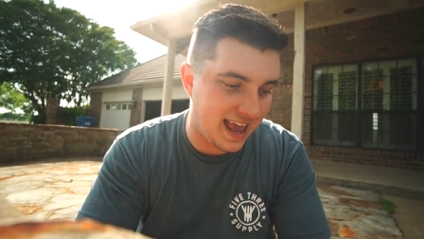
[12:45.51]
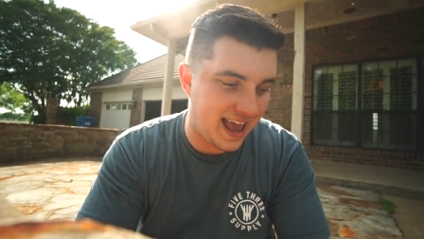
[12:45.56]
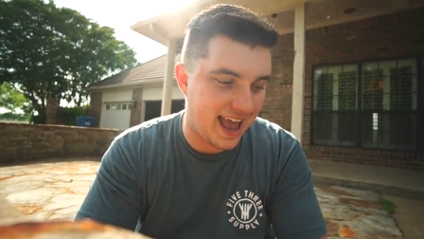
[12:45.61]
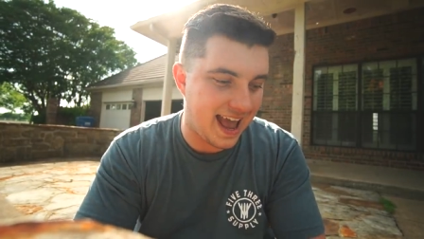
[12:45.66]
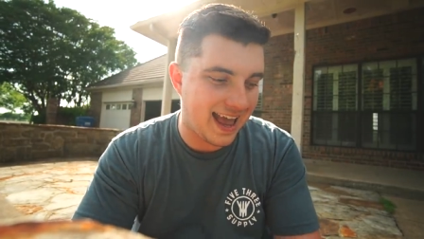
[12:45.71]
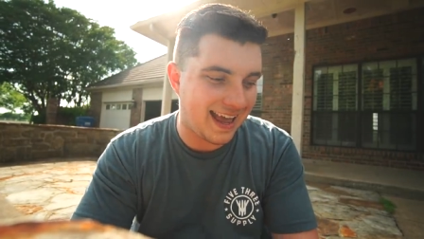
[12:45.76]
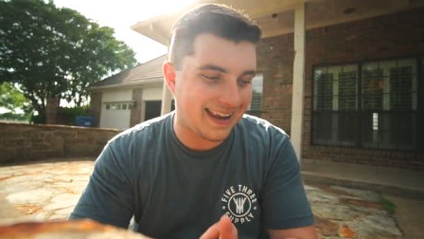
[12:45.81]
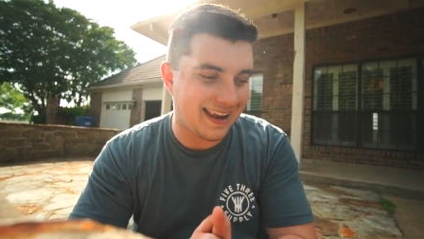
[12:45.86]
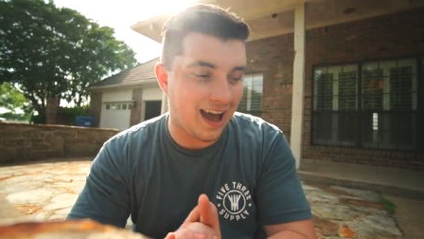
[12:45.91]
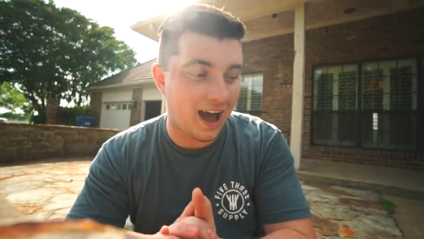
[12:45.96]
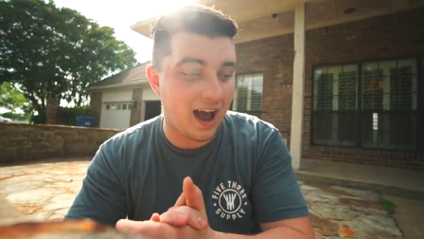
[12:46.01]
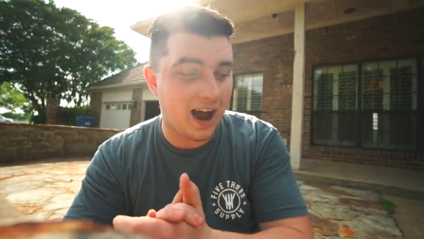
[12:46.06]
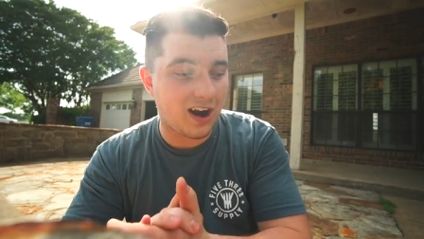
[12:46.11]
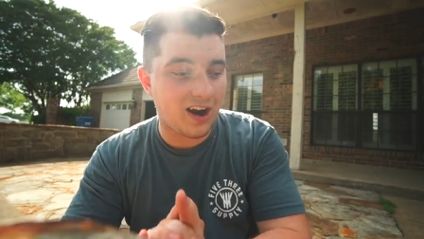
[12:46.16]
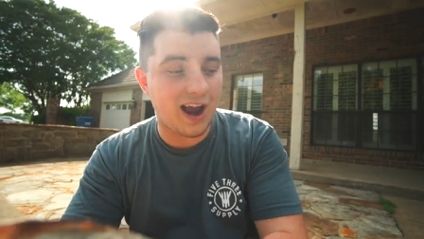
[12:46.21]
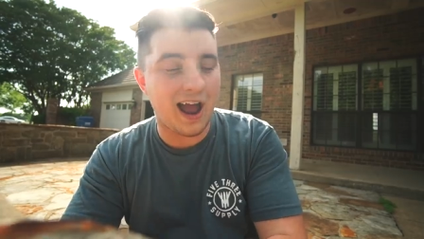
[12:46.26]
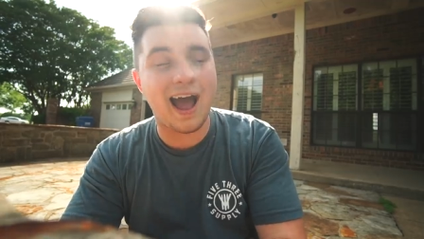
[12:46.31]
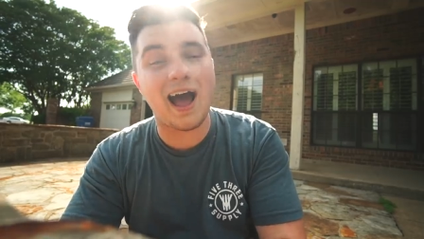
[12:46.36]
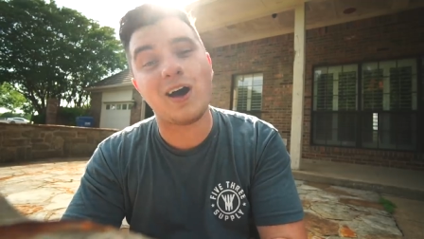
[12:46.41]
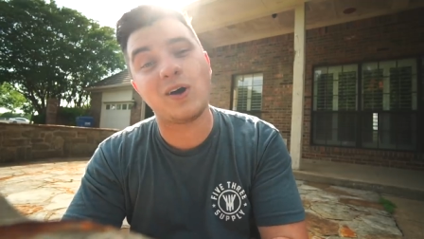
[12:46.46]
and our
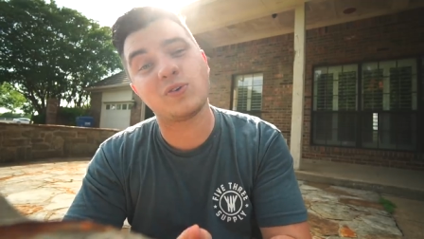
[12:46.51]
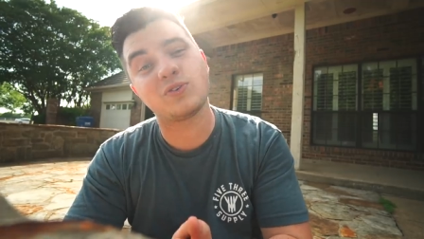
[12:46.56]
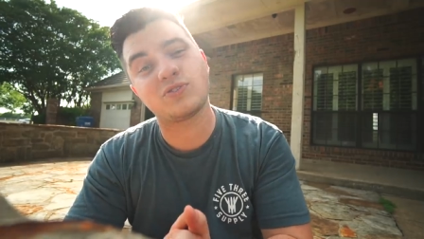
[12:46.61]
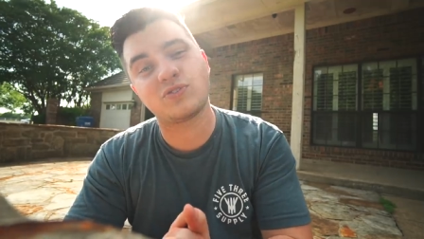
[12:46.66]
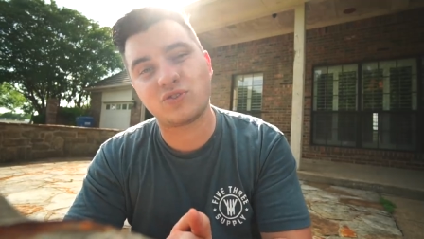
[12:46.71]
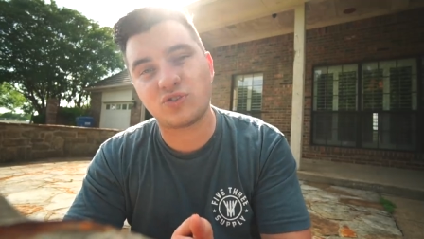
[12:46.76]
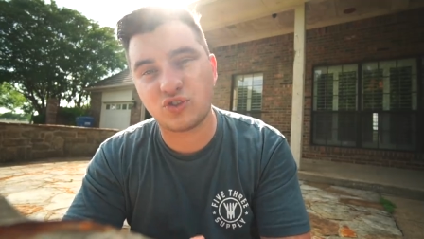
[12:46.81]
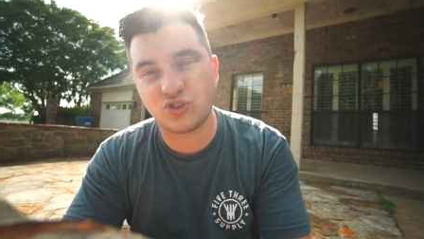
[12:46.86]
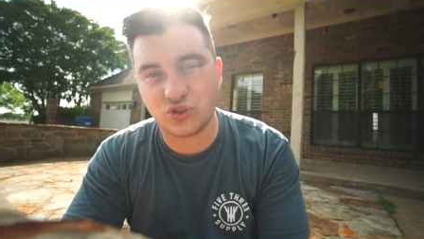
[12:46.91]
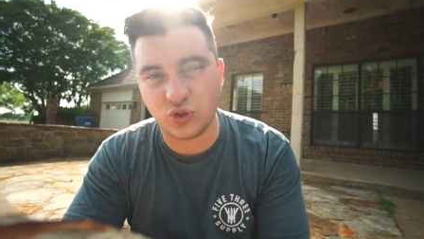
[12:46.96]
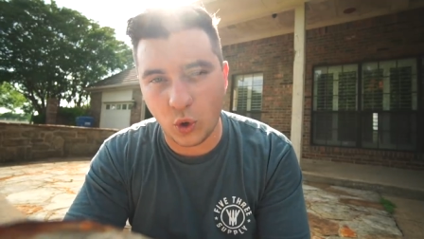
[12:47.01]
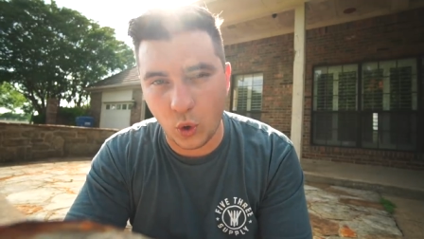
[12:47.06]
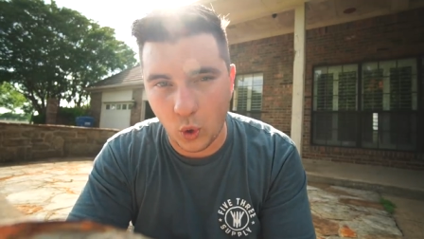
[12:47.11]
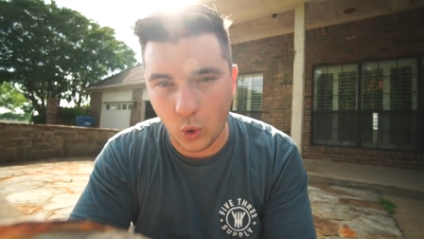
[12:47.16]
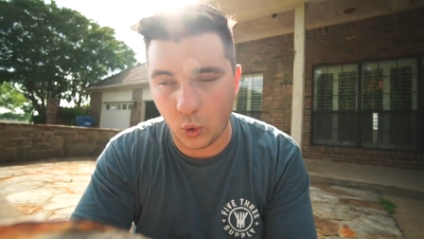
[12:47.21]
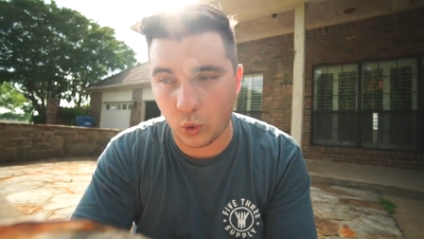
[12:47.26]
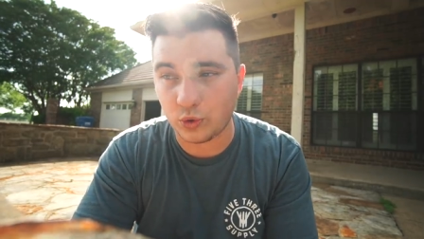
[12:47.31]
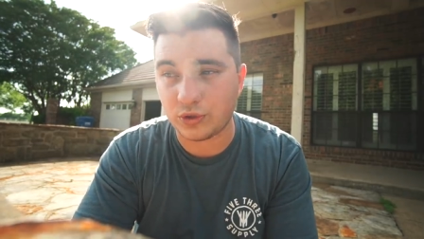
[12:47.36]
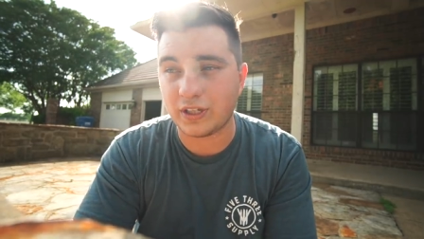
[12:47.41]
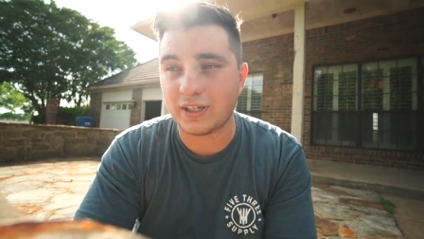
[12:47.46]
house
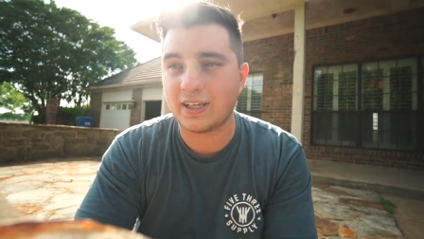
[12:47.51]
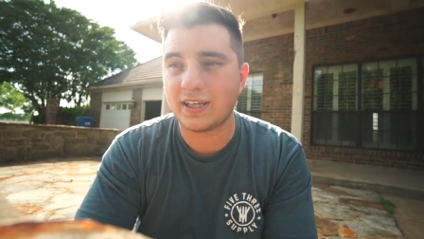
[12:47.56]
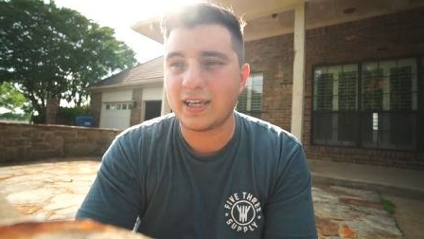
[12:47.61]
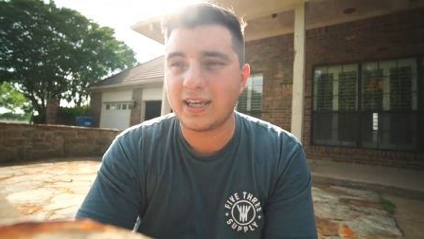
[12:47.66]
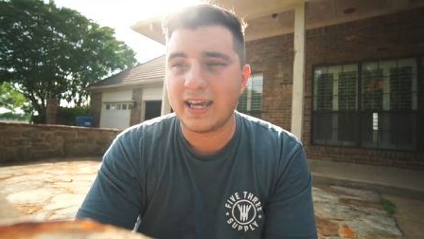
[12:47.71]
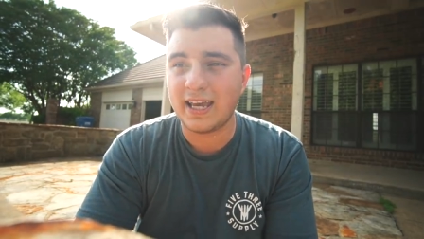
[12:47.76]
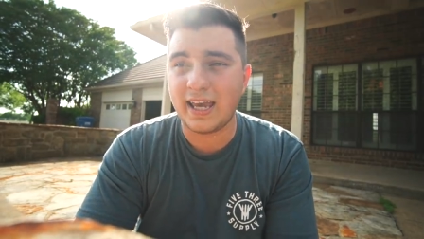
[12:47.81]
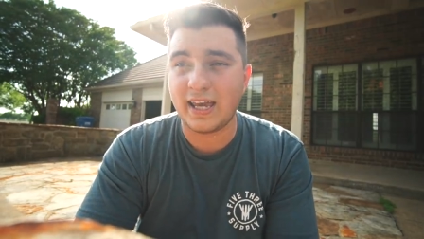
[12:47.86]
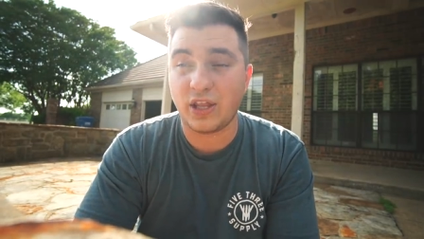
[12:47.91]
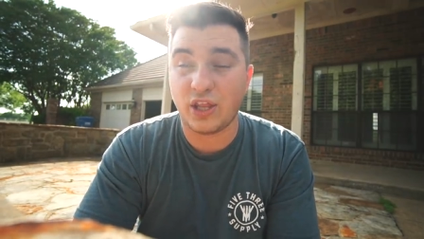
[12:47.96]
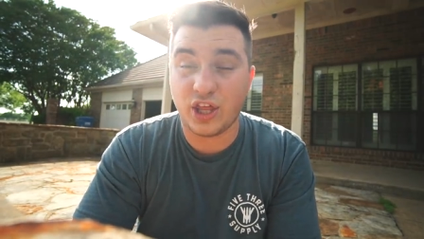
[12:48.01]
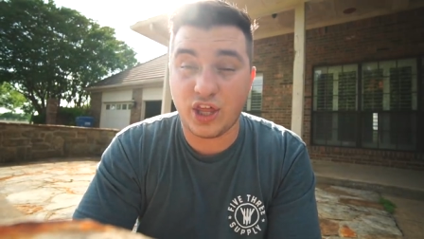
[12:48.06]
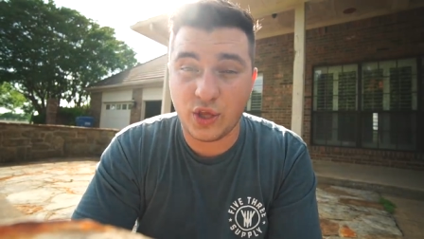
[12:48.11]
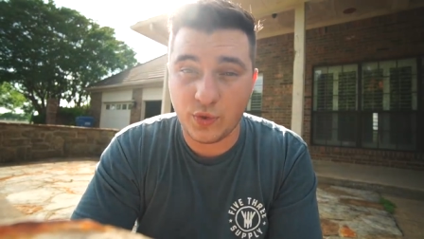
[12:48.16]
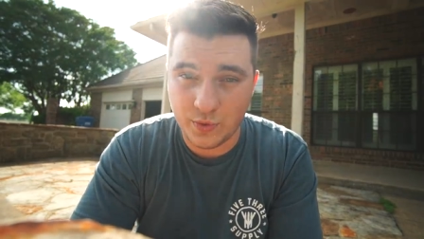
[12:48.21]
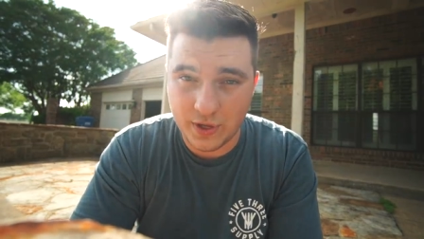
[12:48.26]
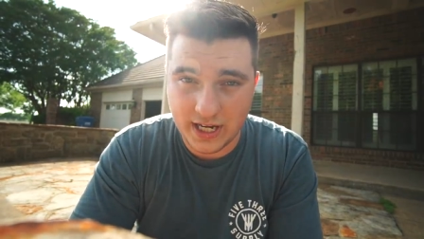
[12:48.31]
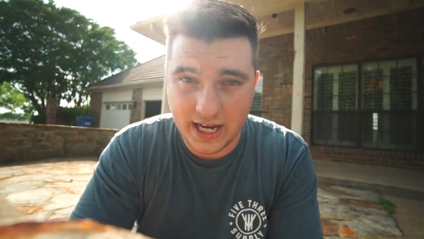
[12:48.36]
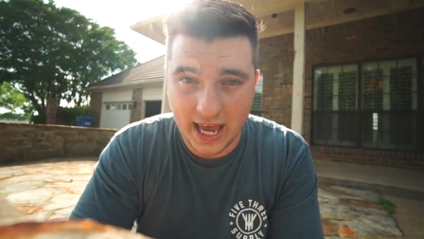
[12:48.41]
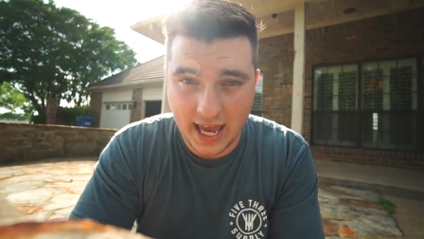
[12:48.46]
sold in
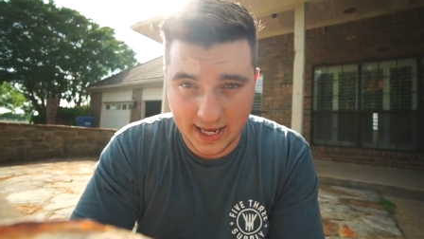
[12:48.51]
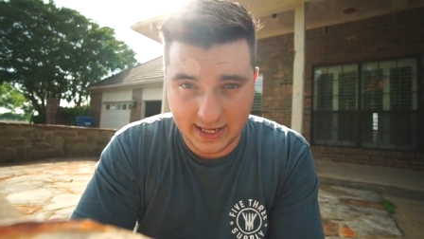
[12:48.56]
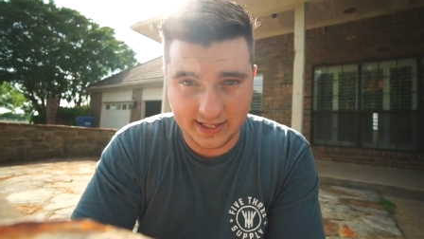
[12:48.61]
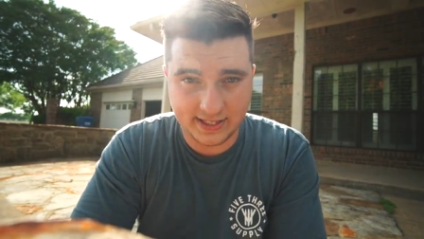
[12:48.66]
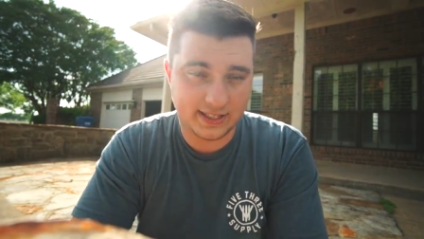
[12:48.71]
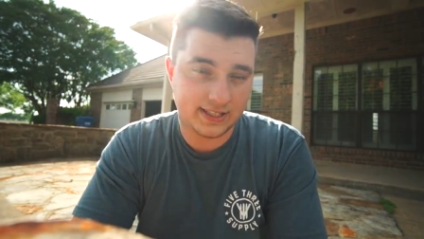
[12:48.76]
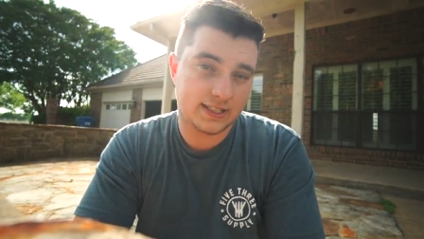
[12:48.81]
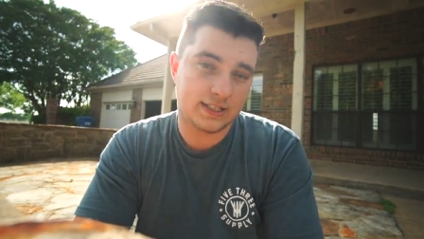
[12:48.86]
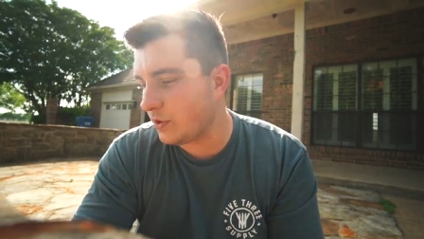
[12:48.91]
three days.